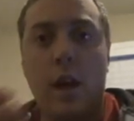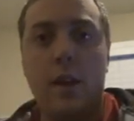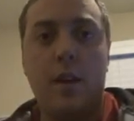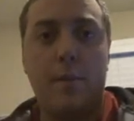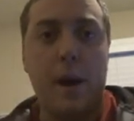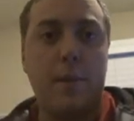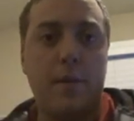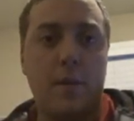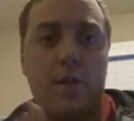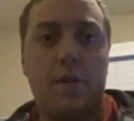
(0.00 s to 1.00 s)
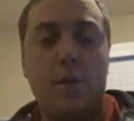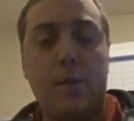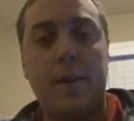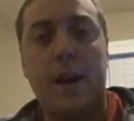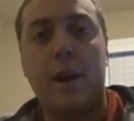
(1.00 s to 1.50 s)
Batman vs.
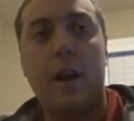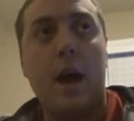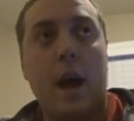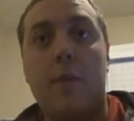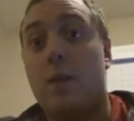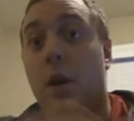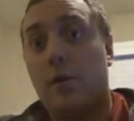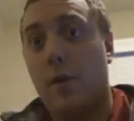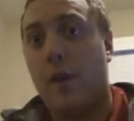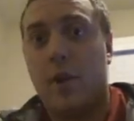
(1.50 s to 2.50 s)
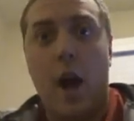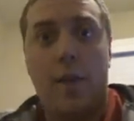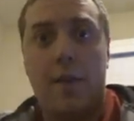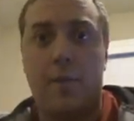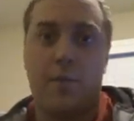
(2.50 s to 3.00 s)
Superman. And we also have Gotham